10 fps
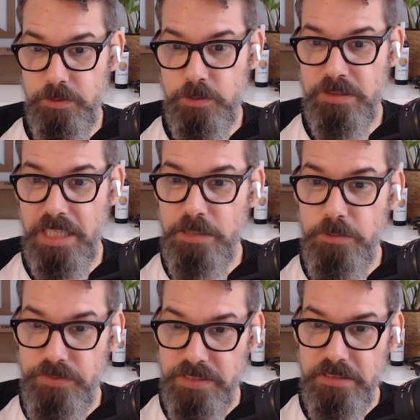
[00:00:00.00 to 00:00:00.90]

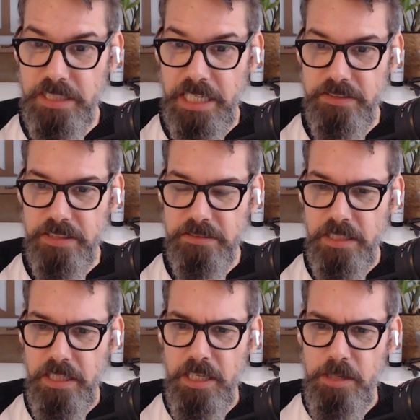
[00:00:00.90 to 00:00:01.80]
sustainable visiting areas,
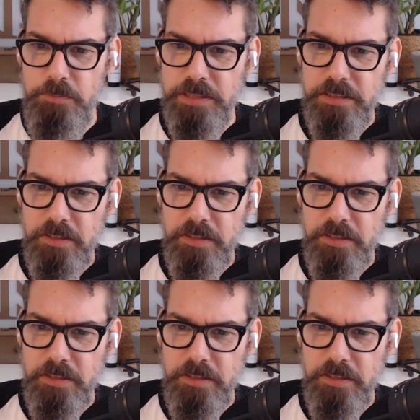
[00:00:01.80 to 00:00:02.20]
but